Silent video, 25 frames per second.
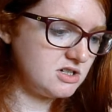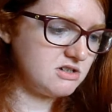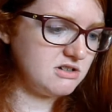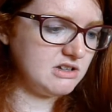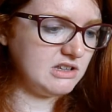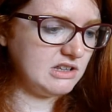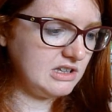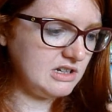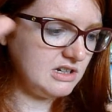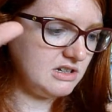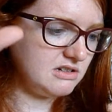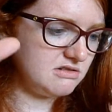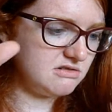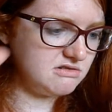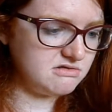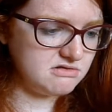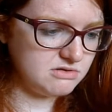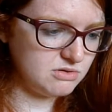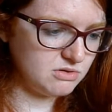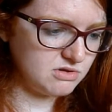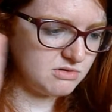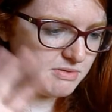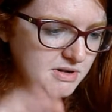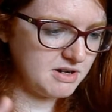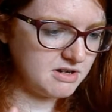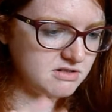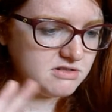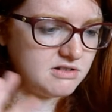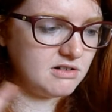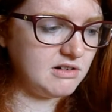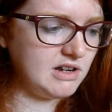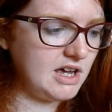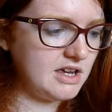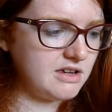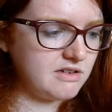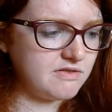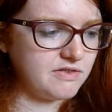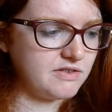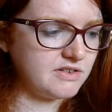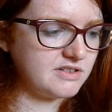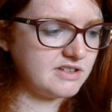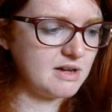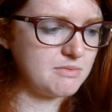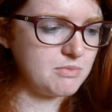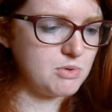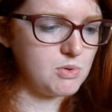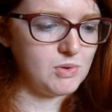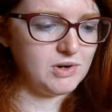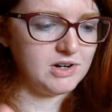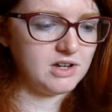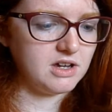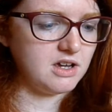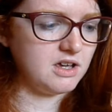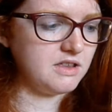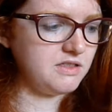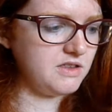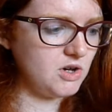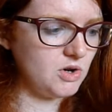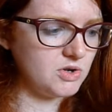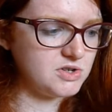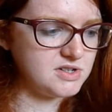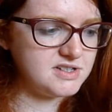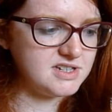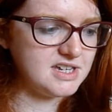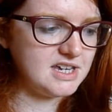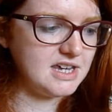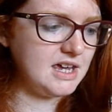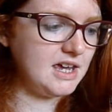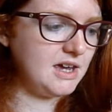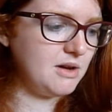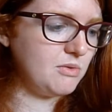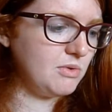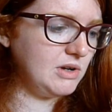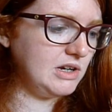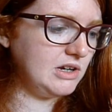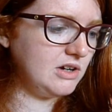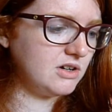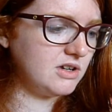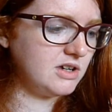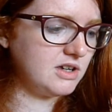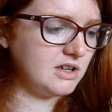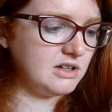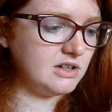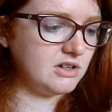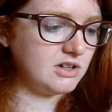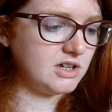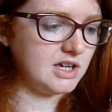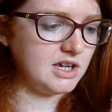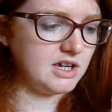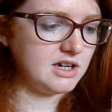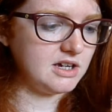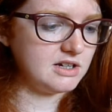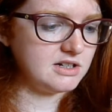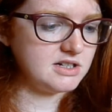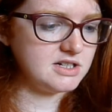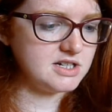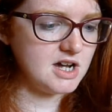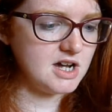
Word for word: And it talks about, so like, for example, we're looking at the Odyssey, we're look looking at...